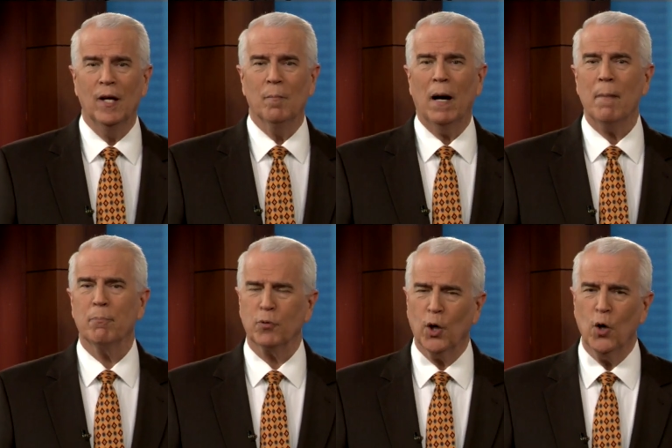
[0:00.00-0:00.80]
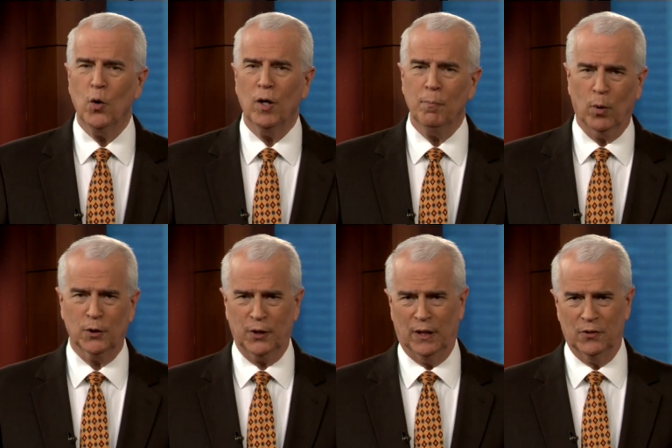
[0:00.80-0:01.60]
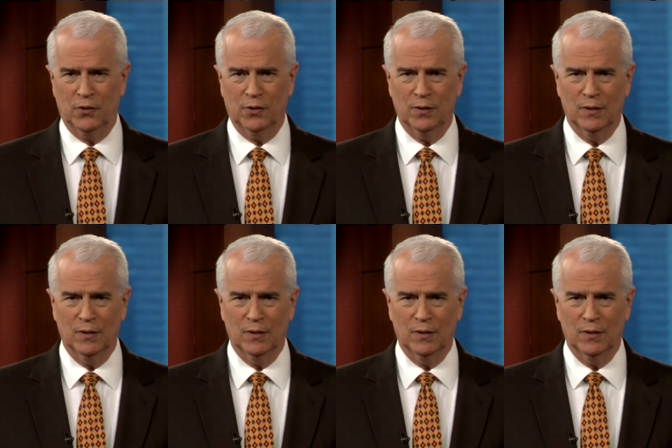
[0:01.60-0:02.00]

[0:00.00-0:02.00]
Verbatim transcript: by pro abortionists.